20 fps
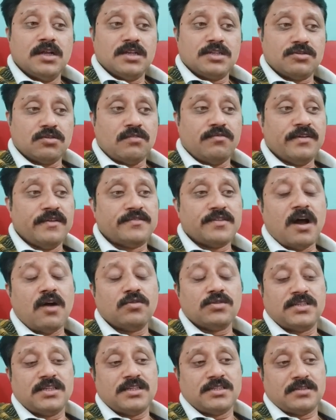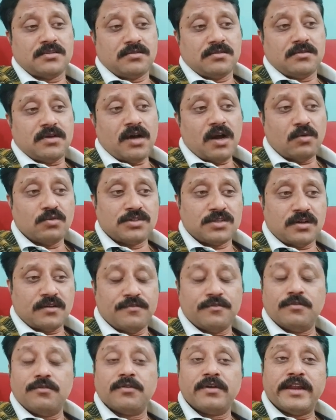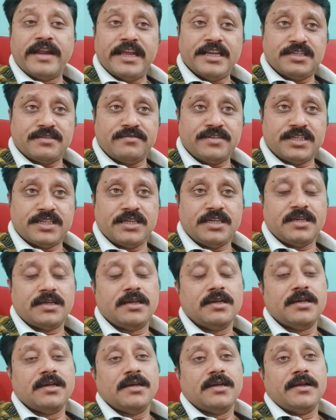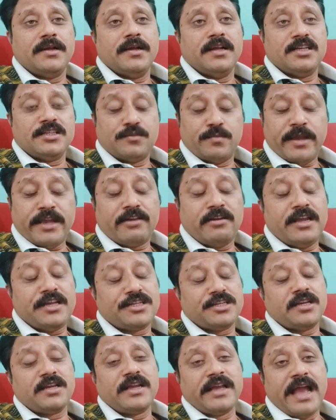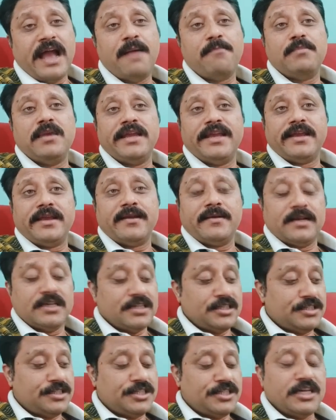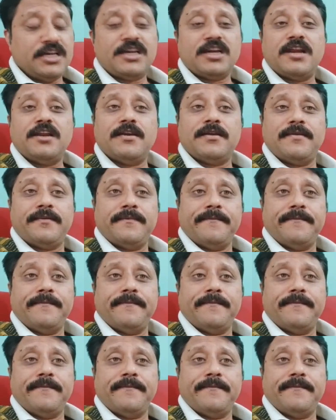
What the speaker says: So fifth house is a house of creativity, speculation, gambling, children.